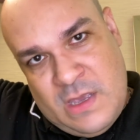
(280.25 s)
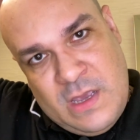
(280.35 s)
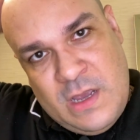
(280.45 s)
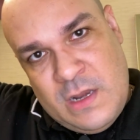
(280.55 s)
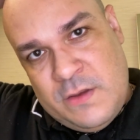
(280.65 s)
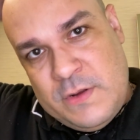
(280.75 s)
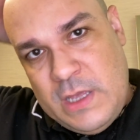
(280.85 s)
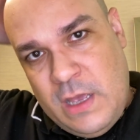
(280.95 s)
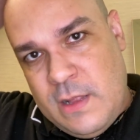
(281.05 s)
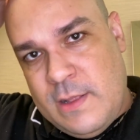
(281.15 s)
and it really
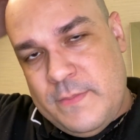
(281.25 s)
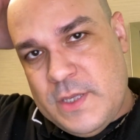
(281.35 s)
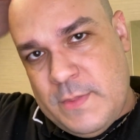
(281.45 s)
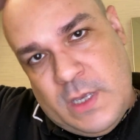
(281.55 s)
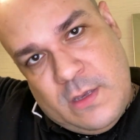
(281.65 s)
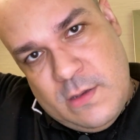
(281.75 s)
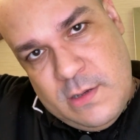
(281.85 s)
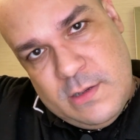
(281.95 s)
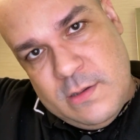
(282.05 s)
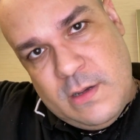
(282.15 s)
helps me
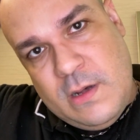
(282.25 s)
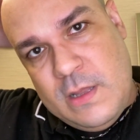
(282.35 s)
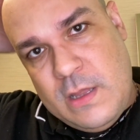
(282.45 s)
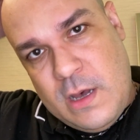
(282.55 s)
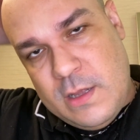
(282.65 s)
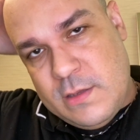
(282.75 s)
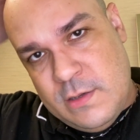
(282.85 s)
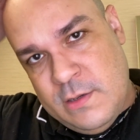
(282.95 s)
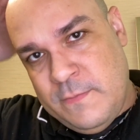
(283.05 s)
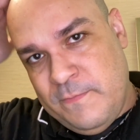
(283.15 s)
a lot
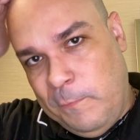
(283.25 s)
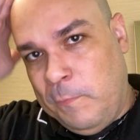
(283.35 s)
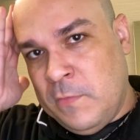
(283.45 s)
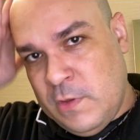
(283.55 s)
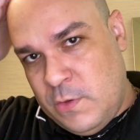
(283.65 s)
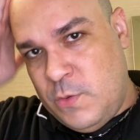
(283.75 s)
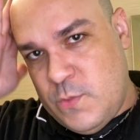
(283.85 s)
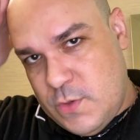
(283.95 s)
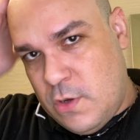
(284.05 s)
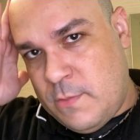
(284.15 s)
to
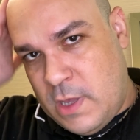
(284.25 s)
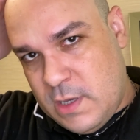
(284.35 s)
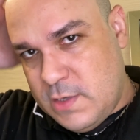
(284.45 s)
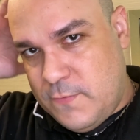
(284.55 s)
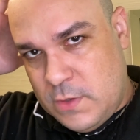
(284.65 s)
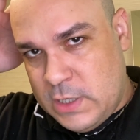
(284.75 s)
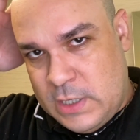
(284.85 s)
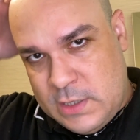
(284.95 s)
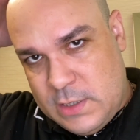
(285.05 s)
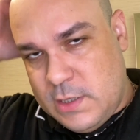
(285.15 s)
use all my
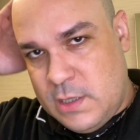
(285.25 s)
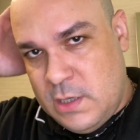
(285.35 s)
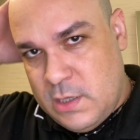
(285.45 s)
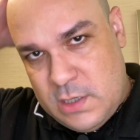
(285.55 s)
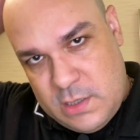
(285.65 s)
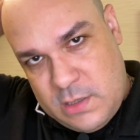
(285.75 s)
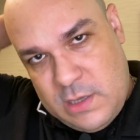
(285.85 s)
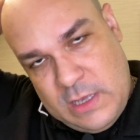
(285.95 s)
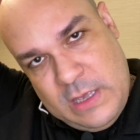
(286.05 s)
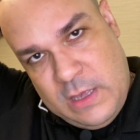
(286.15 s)
exfoliants
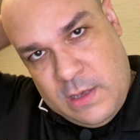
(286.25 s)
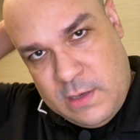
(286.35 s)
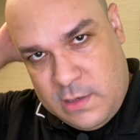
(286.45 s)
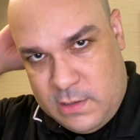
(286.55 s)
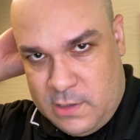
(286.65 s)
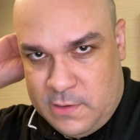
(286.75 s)
and